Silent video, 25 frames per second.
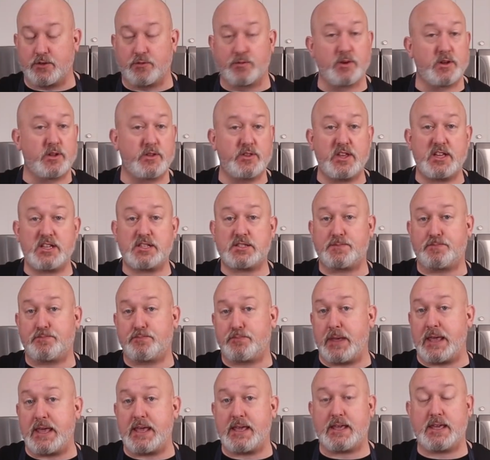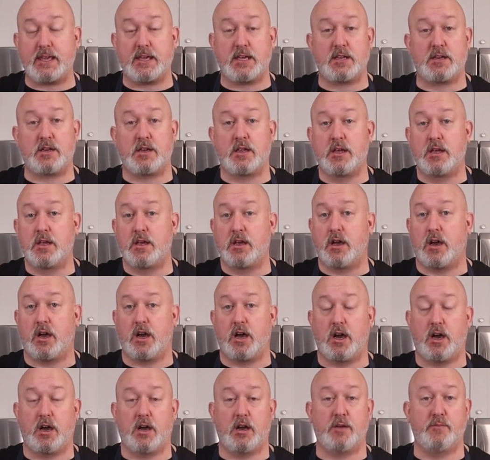grill this, bake it,
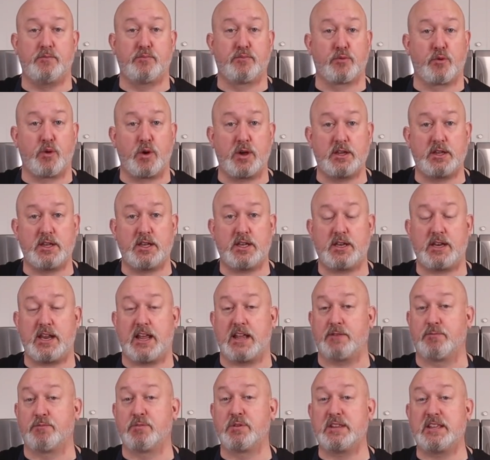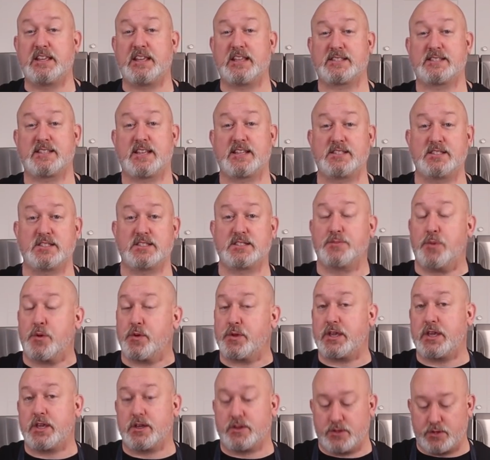broil it. It really gets nice and
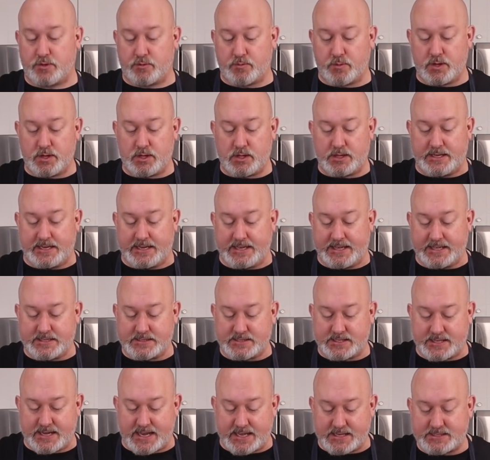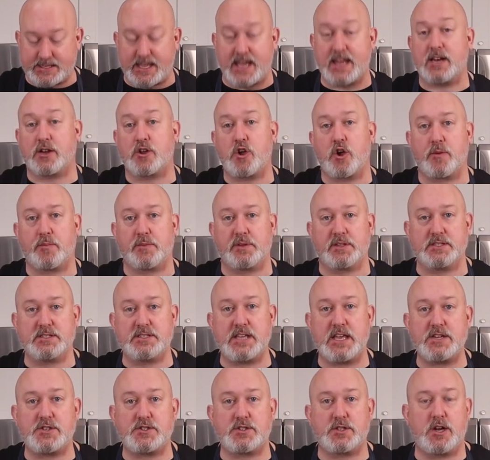smoky on the grill, and it gets a nice kind of
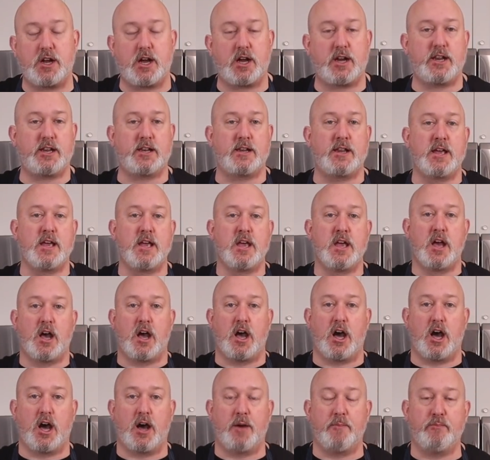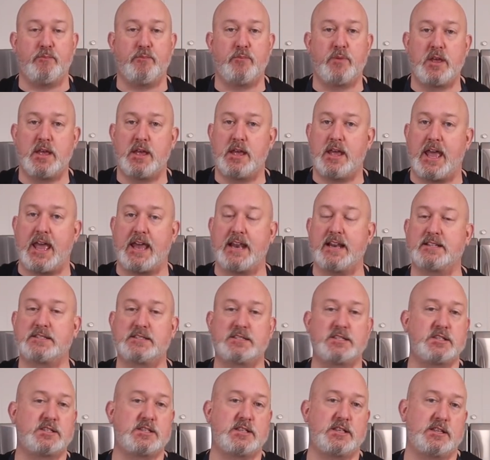caramelization on it. And
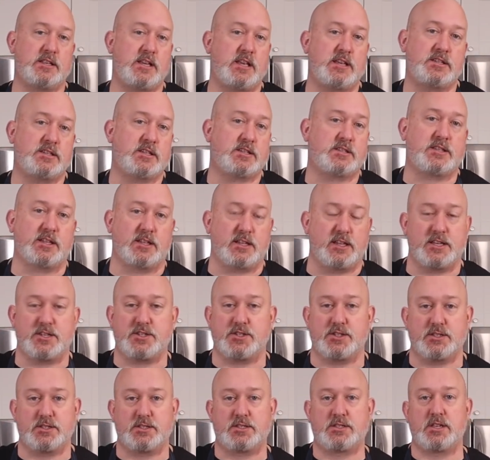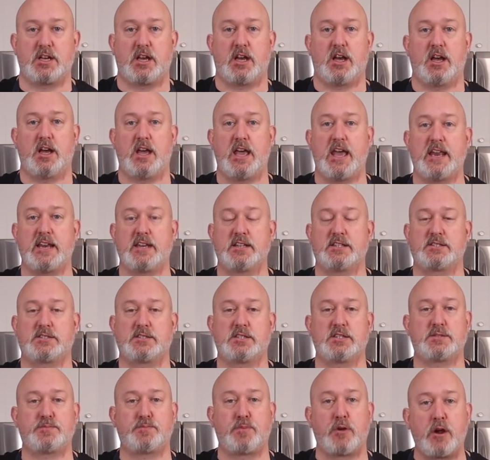it's just delicious. And it's
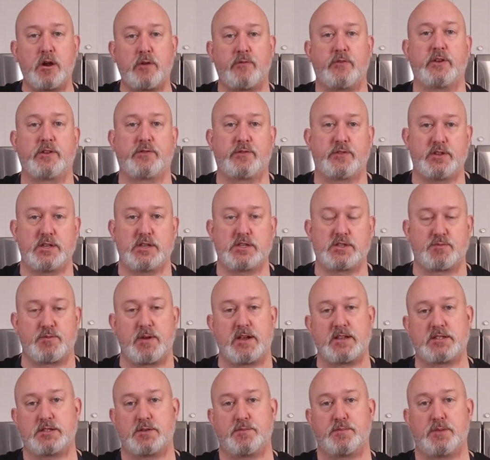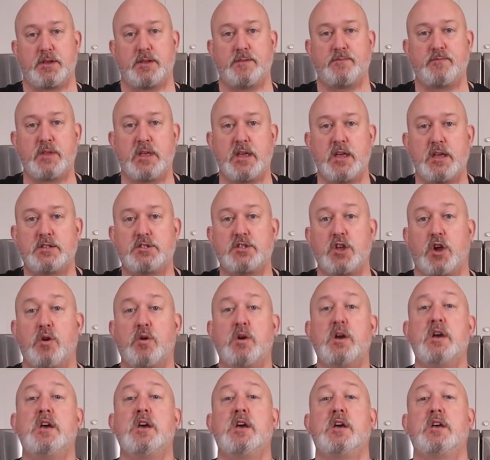just perfect for this recipe.
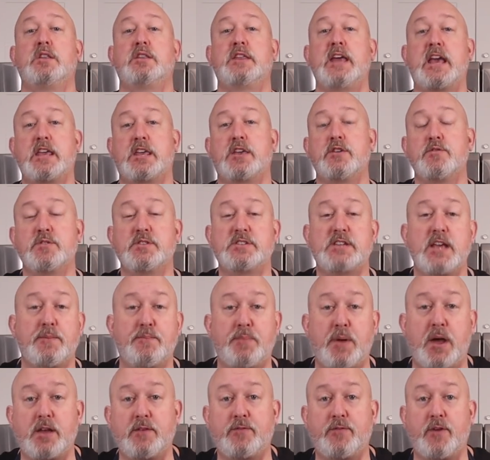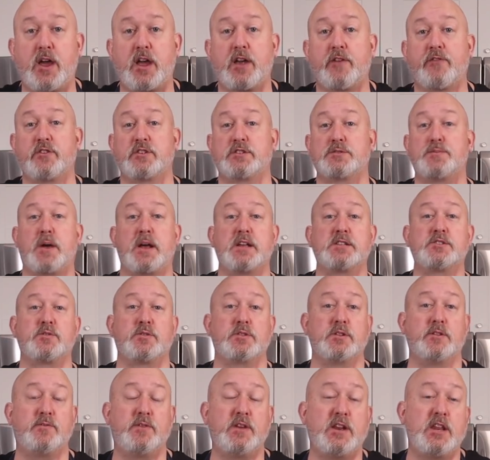So thank you, Rougette Bonfire, for
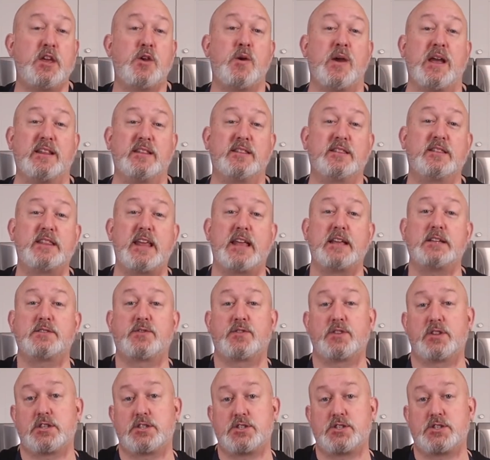sponsoring the video, and thanks for the